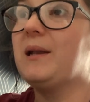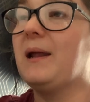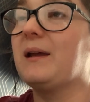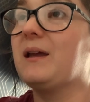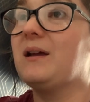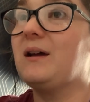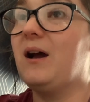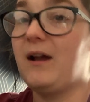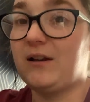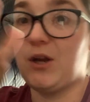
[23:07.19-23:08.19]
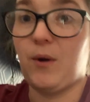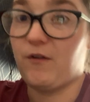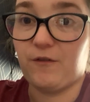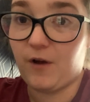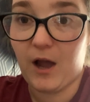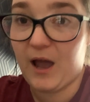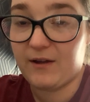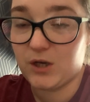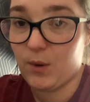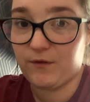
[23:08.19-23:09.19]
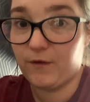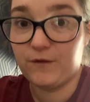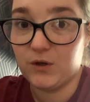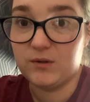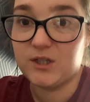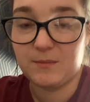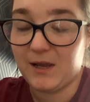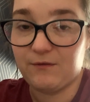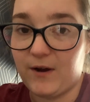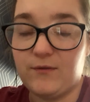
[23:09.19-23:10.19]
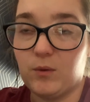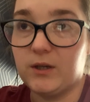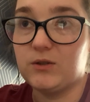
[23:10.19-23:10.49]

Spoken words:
Like, I had no other food to make for everyone.